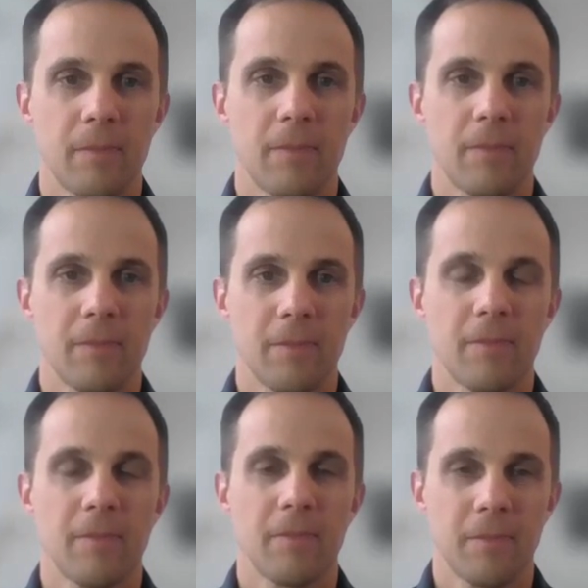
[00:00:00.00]

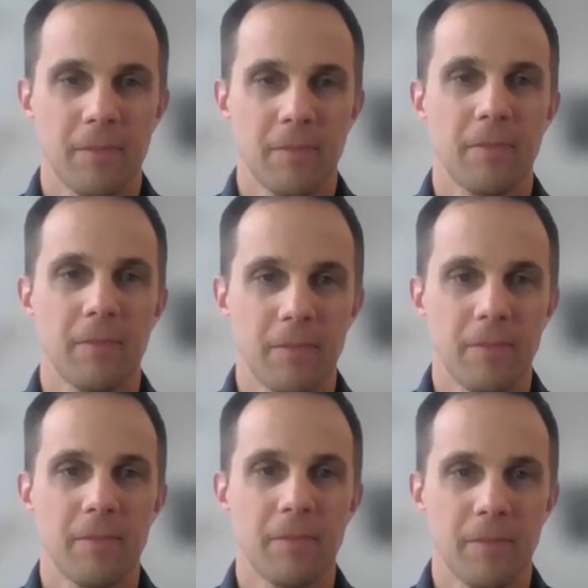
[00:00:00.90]

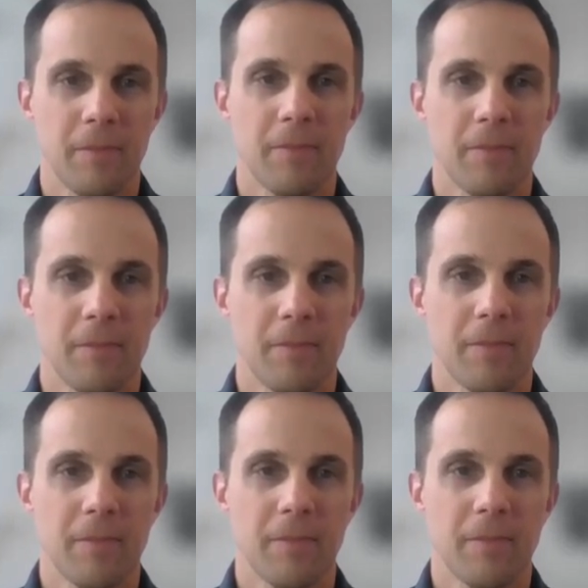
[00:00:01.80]

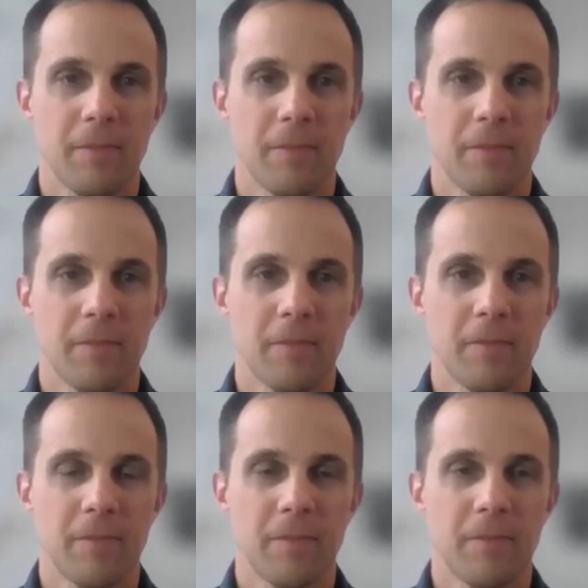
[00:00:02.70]

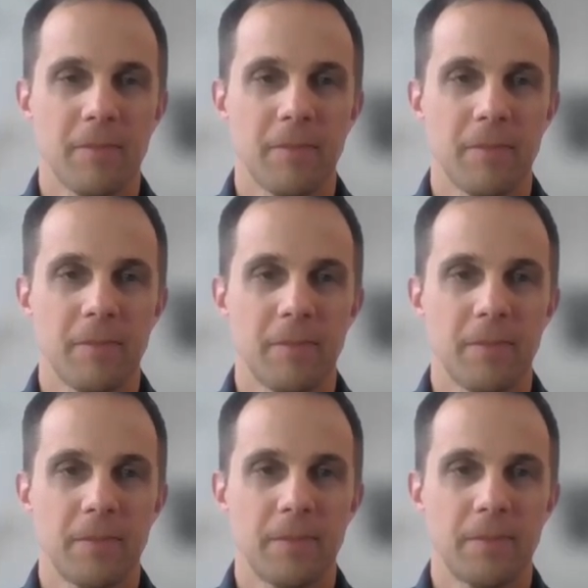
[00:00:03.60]

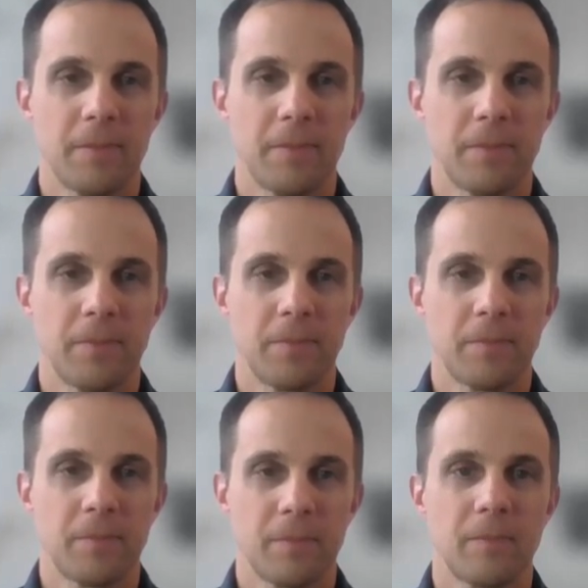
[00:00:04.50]

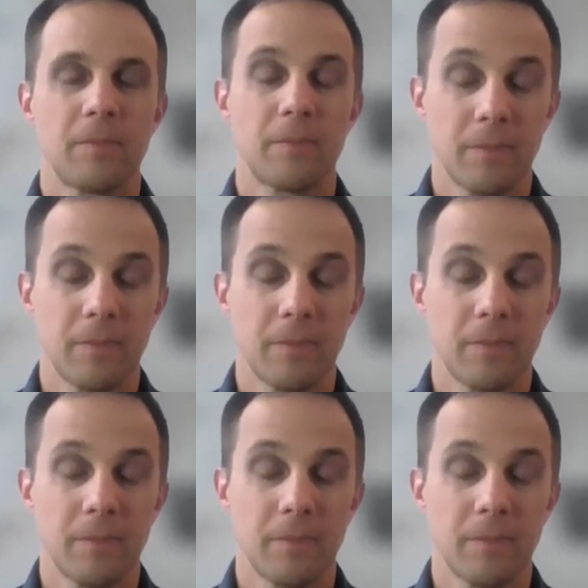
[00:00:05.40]
[no speech]